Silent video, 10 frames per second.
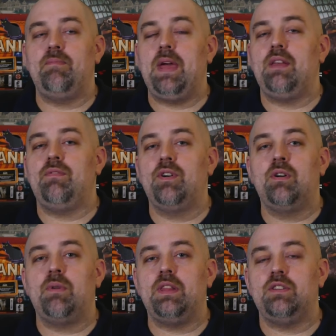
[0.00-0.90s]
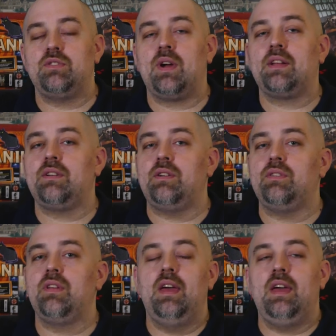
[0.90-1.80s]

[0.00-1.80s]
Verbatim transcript: made film by the directors.